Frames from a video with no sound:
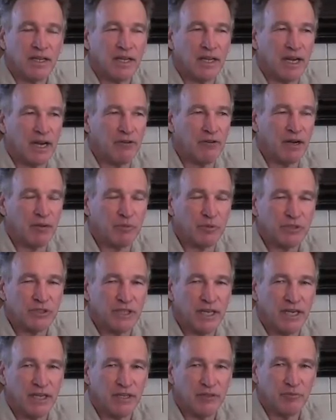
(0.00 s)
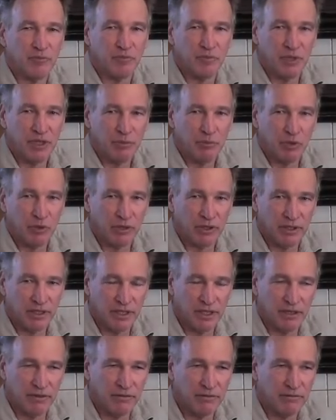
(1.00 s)
And I represented people
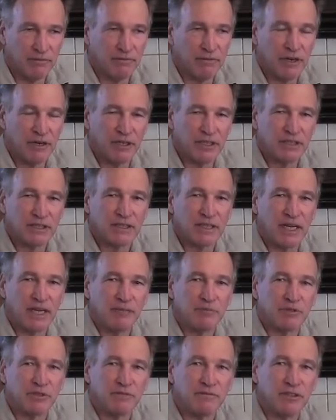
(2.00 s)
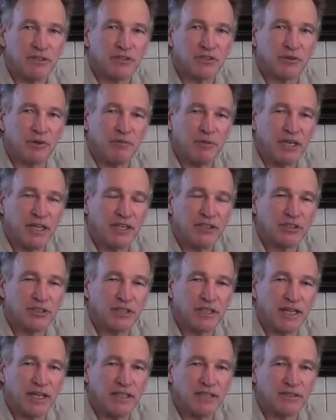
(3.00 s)
in various types of
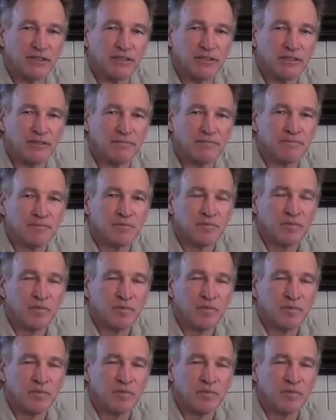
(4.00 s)
discrimination cases